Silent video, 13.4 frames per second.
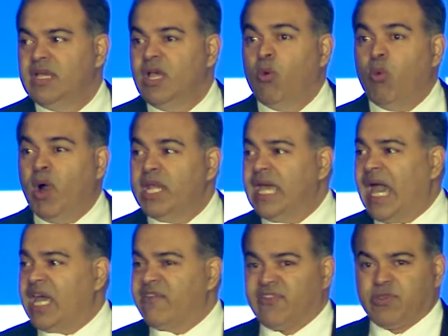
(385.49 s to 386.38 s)
1
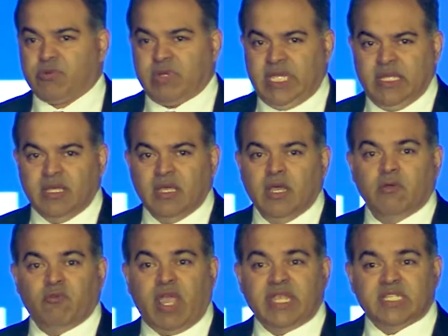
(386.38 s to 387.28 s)
out of 3
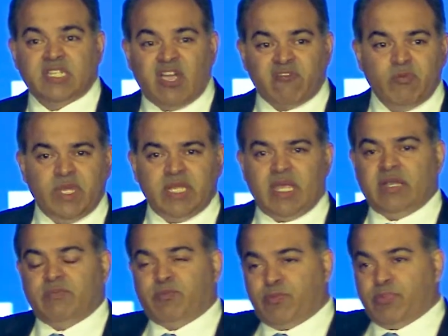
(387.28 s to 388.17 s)
ranked government
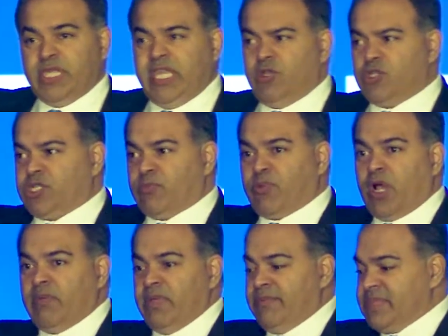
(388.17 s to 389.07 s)
and leadership
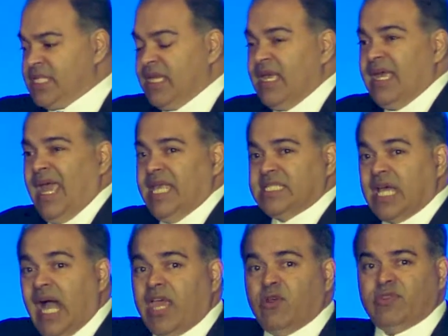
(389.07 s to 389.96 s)
problems as
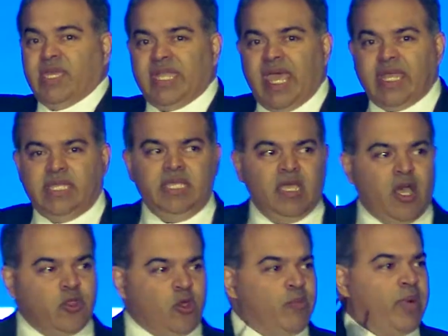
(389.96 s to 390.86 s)
higher than any
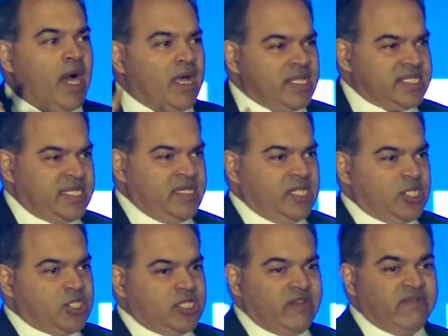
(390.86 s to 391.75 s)
other policy
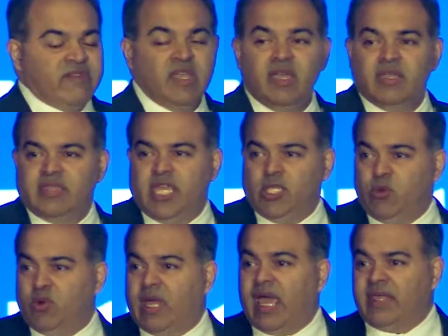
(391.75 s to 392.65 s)
initiative
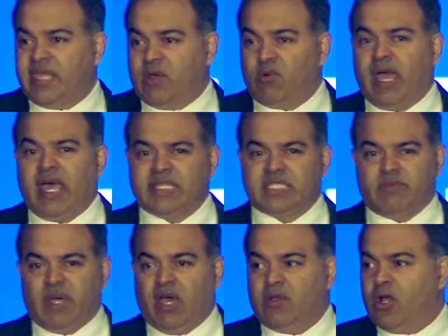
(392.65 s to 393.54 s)
that they were asked
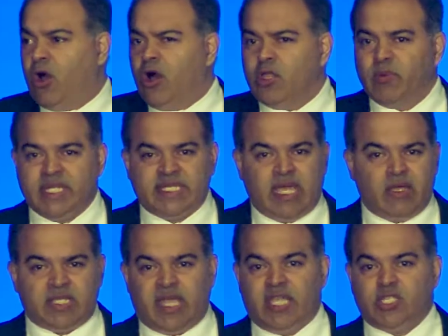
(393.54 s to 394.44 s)
about, all the way
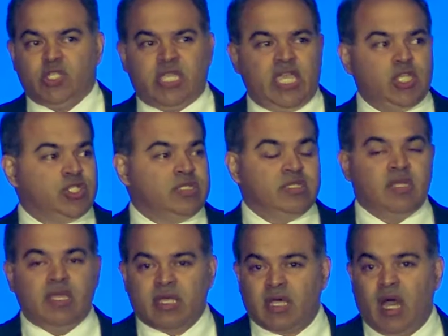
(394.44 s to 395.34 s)
down to education,
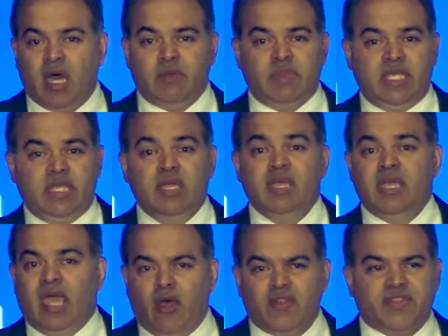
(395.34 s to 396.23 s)
economy,
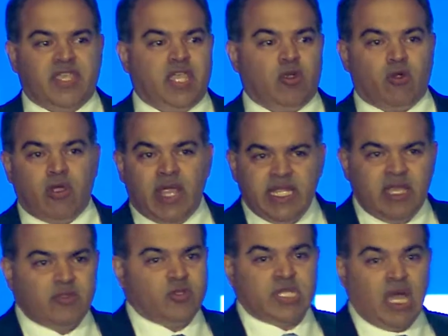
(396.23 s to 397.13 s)
healthcare, or any
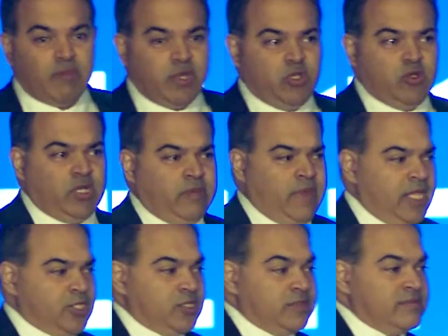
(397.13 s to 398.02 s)
other topic you can
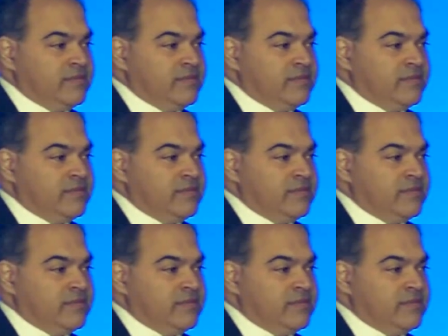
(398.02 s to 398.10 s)
imagine.